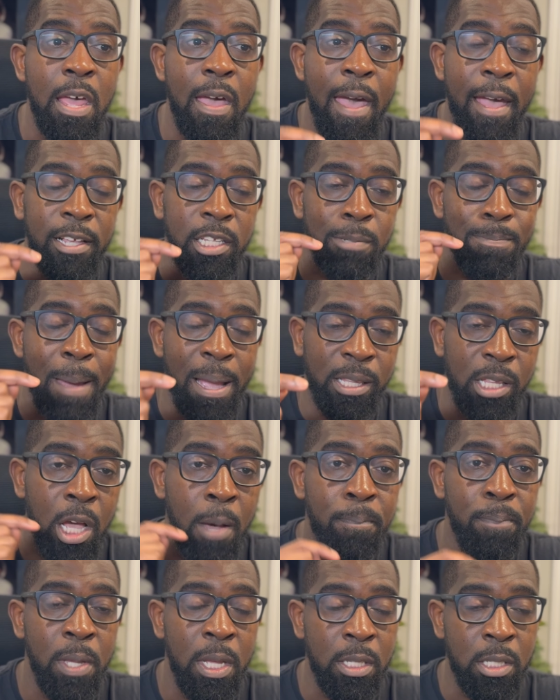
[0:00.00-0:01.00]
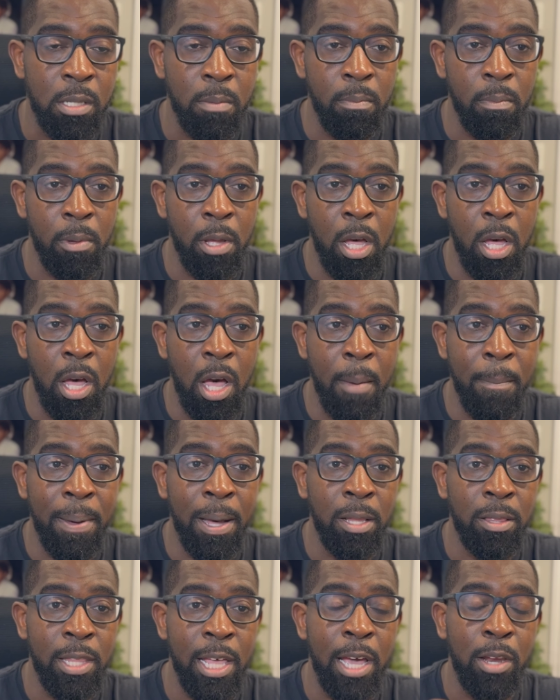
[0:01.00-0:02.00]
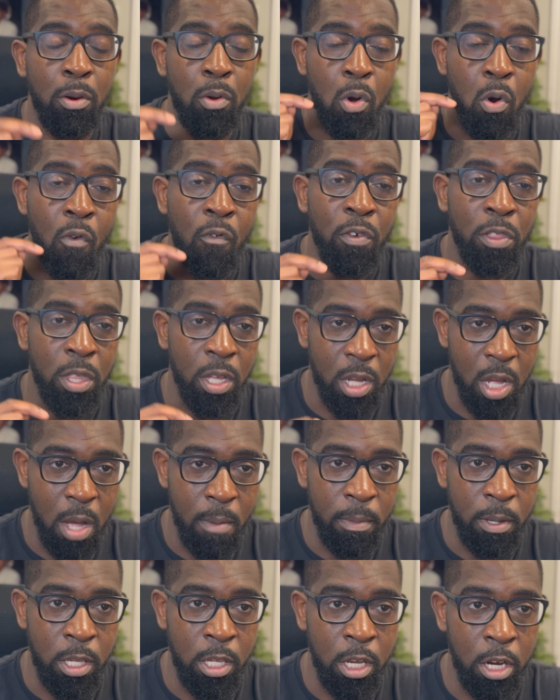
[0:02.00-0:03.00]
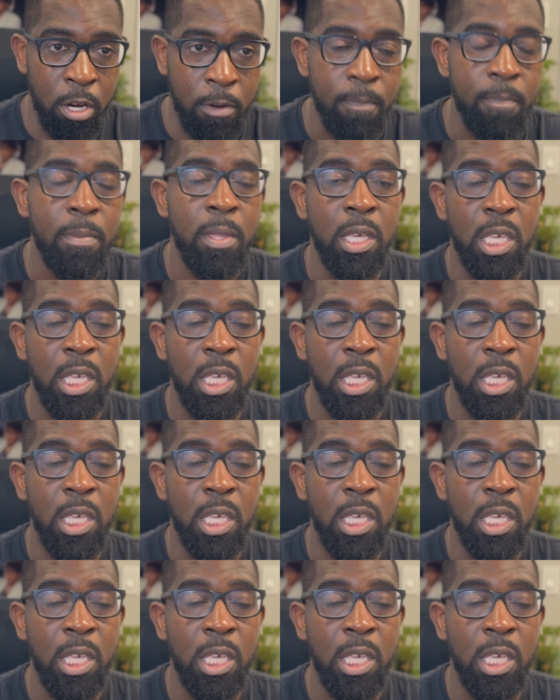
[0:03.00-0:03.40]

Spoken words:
Expect updates about that over the coming year,